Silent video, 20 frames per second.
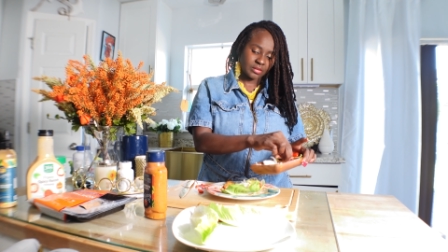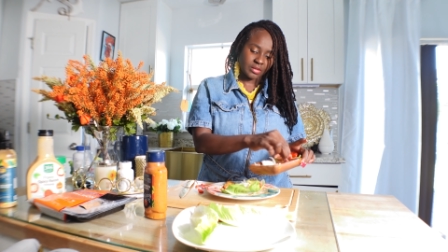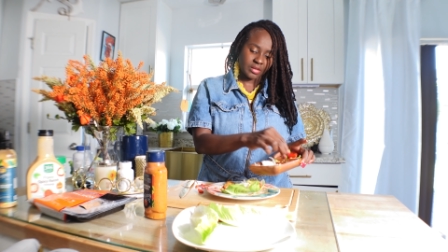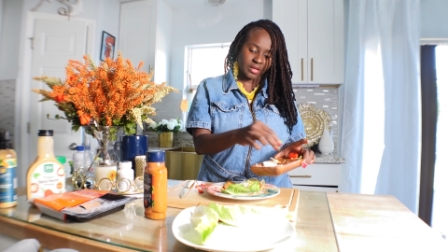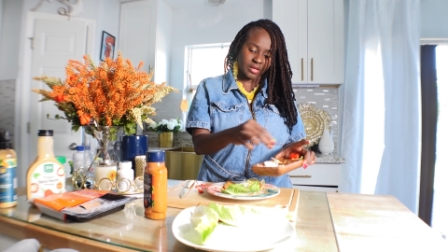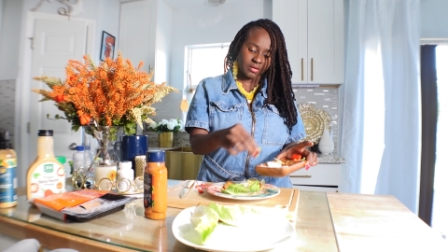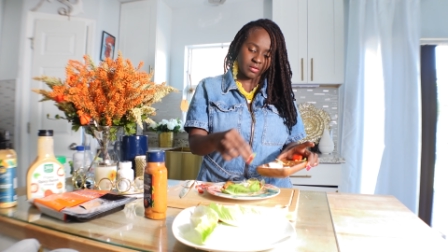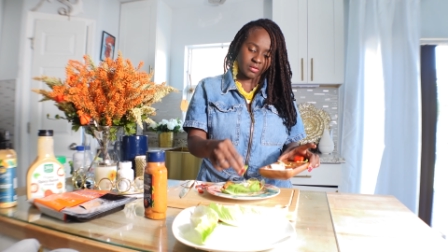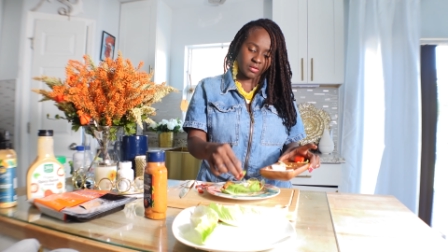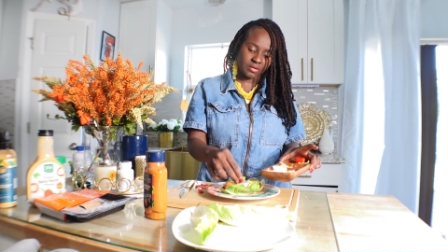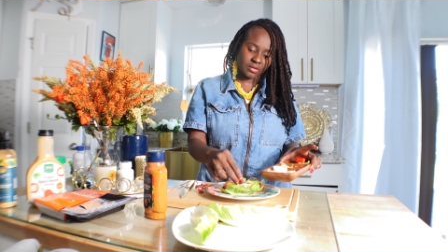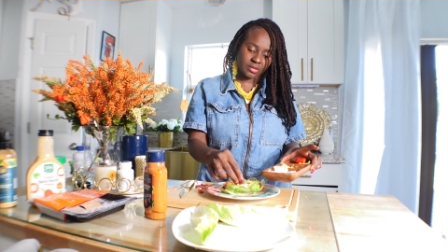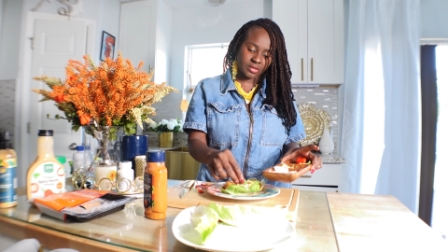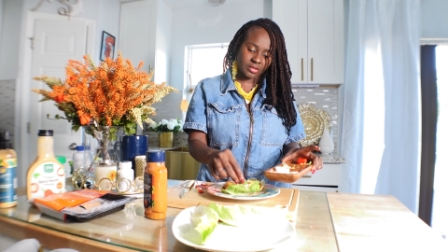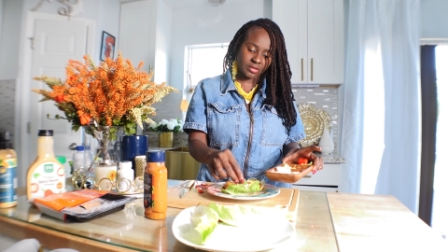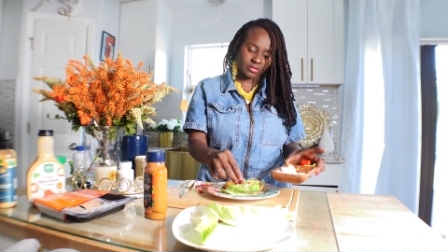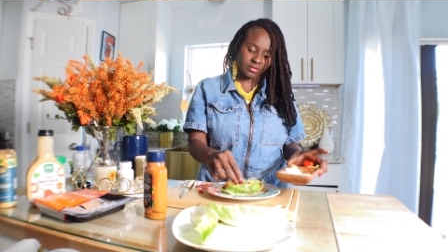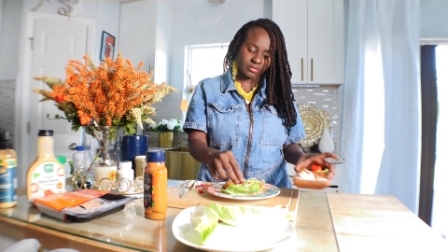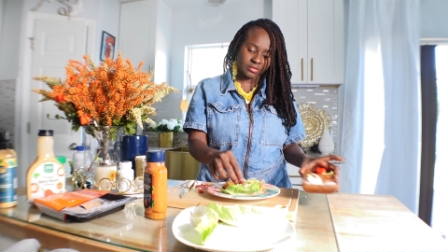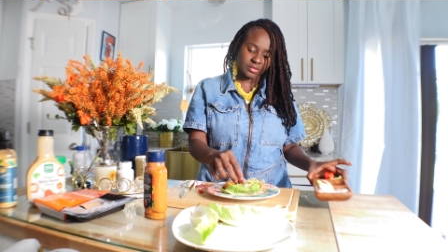I call
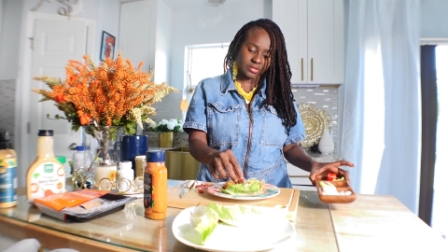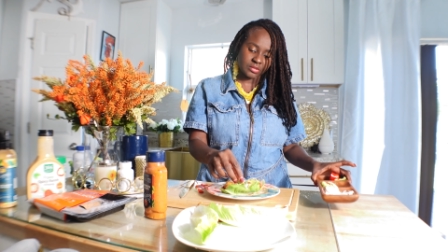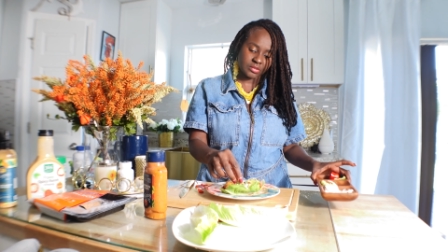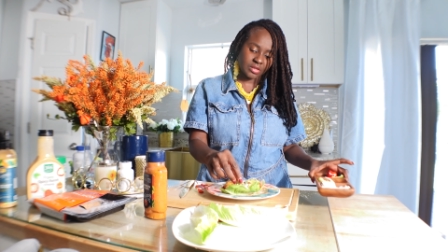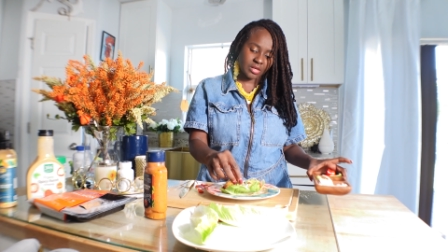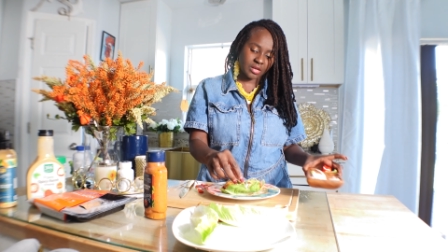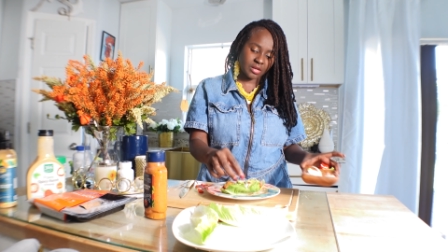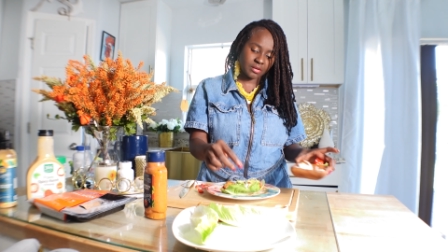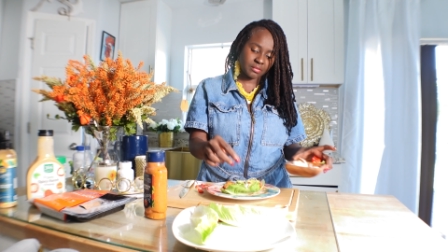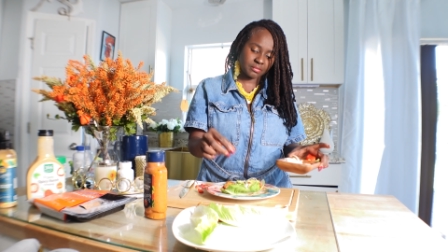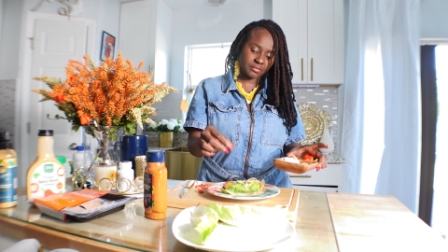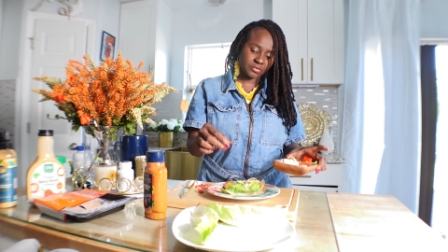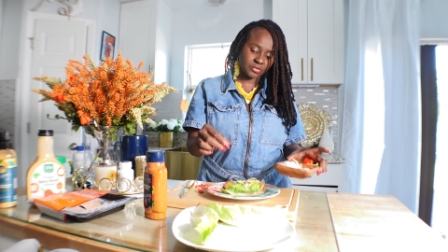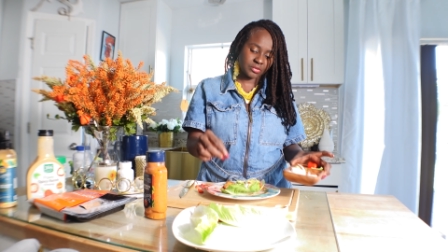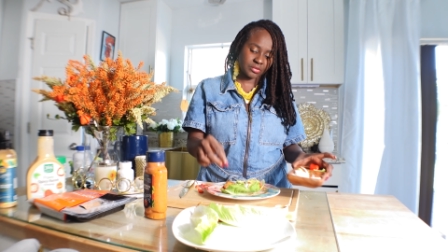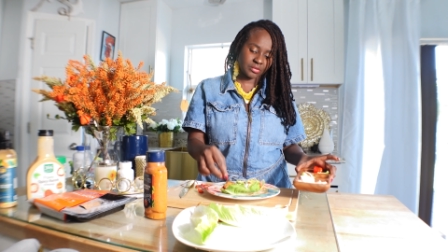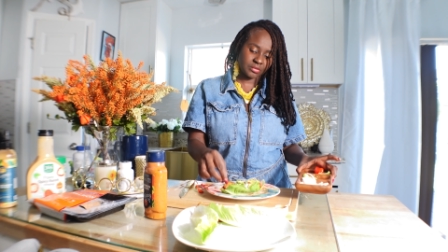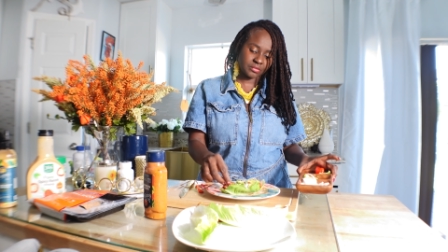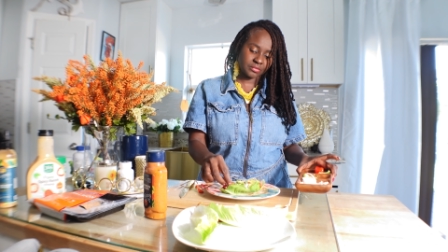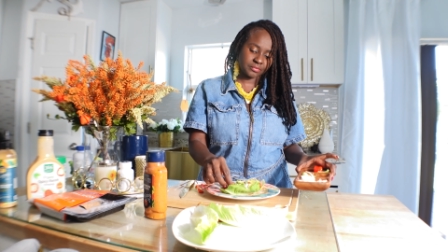it on the top,
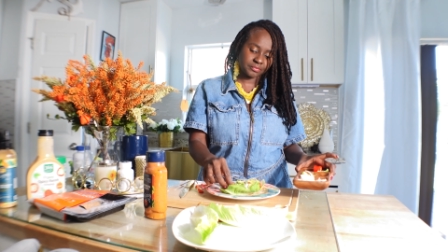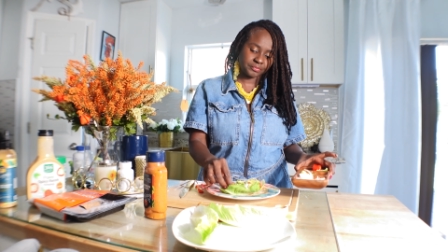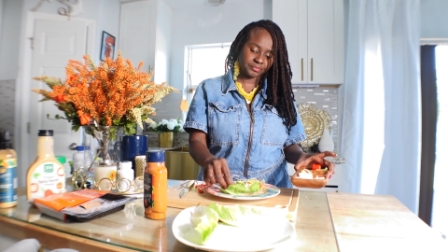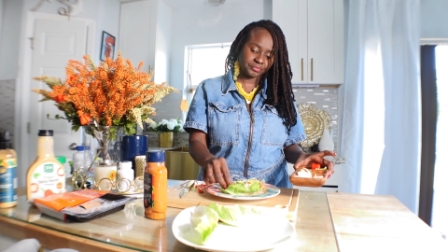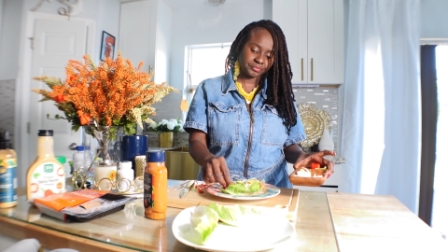so